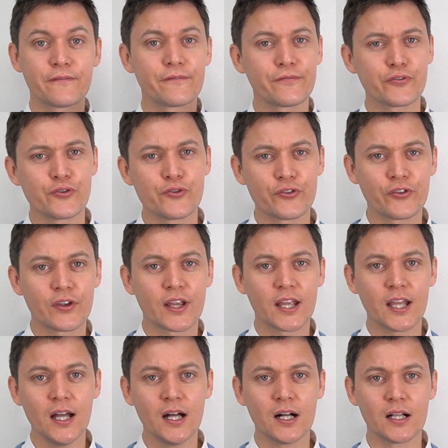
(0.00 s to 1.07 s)
fruit,
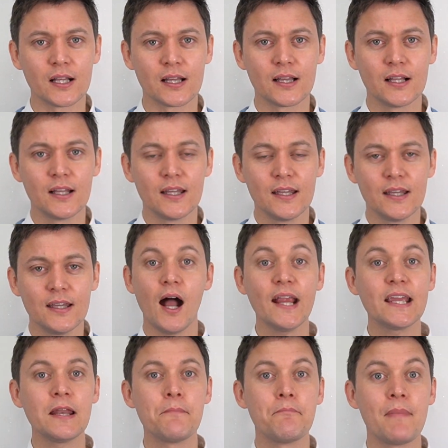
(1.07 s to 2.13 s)
girl. I
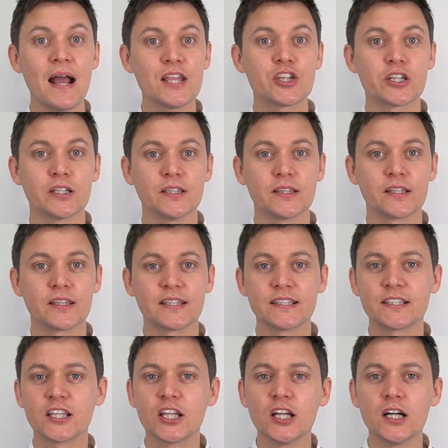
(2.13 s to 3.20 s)
can imagine that
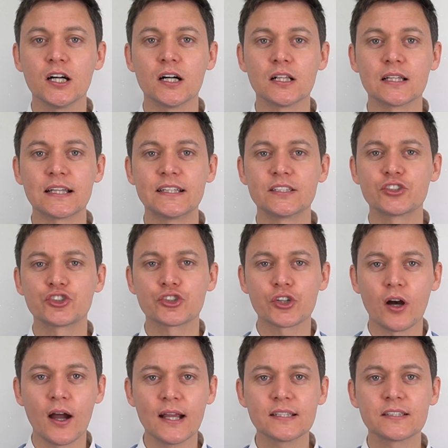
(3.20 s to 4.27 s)
this girl is
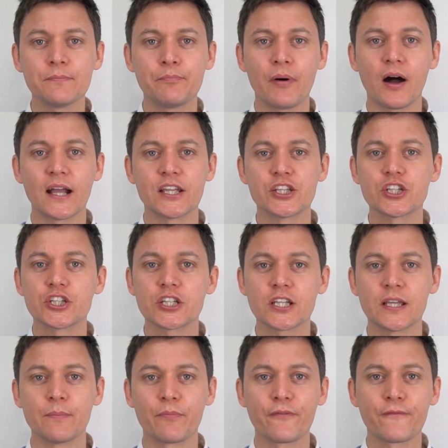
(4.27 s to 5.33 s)
trying to buy
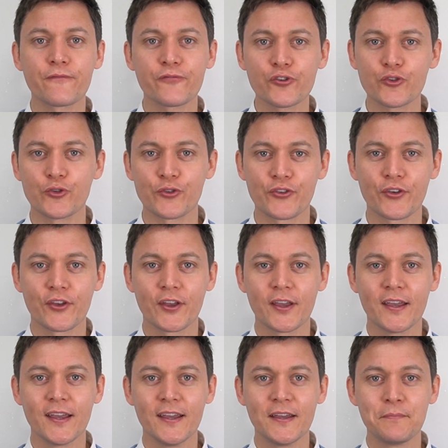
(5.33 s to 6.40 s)
cheap fruit
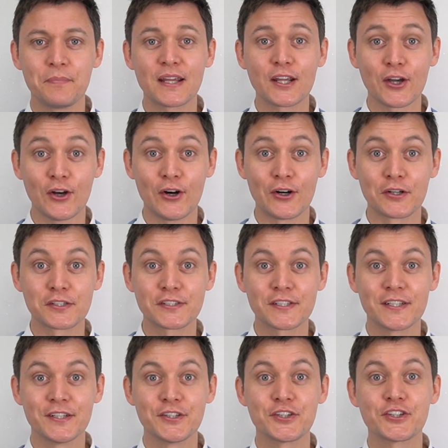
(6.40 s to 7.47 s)

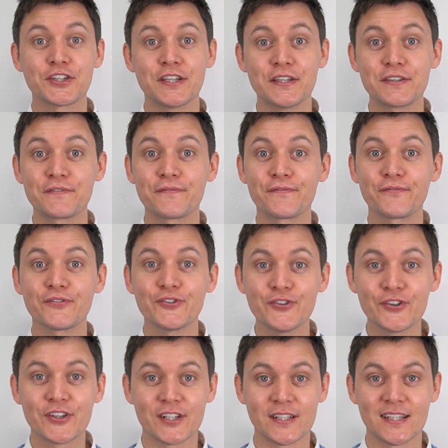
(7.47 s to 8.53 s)
because she is
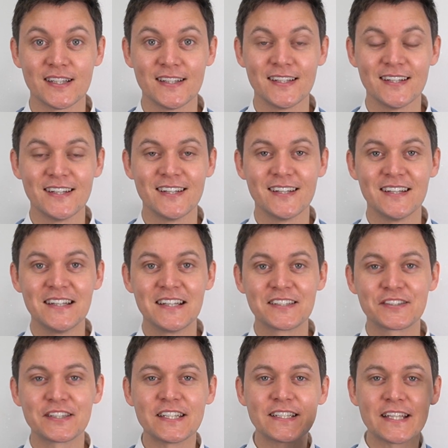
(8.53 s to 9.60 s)
frugal.
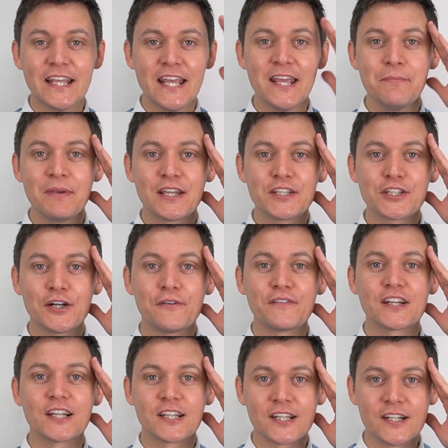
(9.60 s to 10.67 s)
So this image of
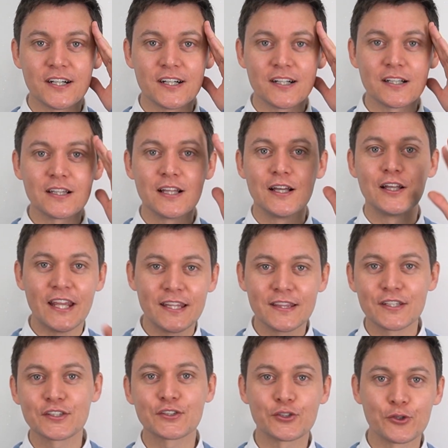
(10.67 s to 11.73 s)
a girl in
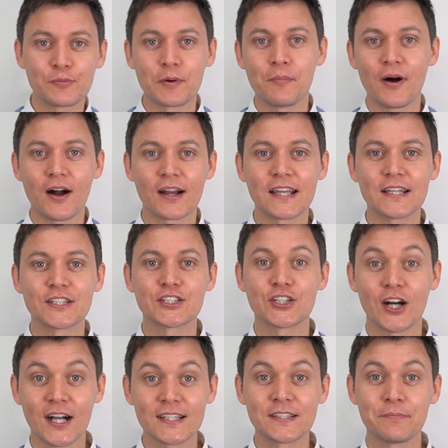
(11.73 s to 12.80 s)
the supermarket
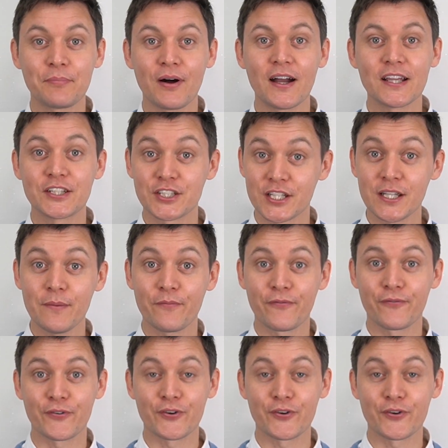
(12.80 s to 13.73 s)
trying to buy cheap